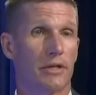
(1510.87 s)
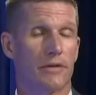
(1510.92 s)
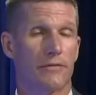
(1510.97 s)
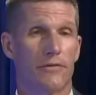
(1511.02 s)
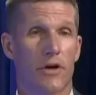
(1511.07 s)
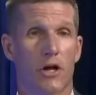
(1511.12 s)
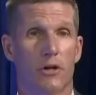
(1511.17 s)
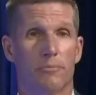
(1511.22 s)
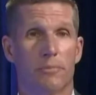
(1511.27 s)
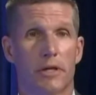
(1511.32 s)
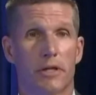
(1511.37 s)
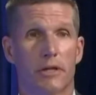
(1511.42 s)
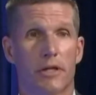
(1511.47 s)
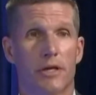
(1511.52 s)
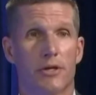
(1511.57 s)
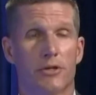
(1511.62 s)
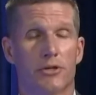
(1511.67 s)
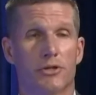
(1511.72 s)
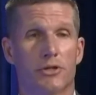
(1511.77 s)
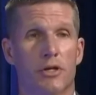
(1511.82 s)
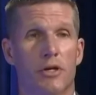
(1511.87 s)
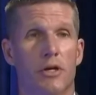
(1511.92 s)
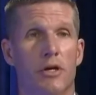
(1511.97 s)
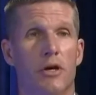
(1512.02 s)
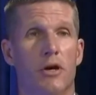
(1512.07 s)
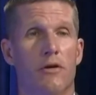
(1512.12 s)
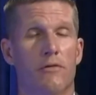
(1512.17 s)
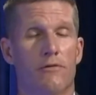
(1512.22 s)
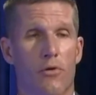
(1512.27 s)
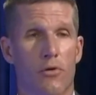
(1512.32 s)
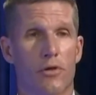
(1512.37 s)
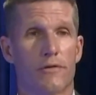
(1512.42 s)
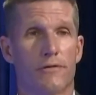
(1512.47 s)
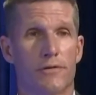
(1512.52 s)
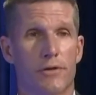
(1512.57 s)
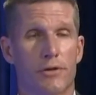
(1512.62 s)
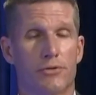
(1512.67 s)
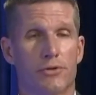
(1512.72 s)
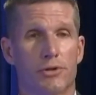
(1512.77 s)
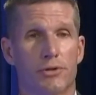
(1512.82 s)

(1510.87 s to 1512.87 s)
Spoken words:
developing leaders for the future.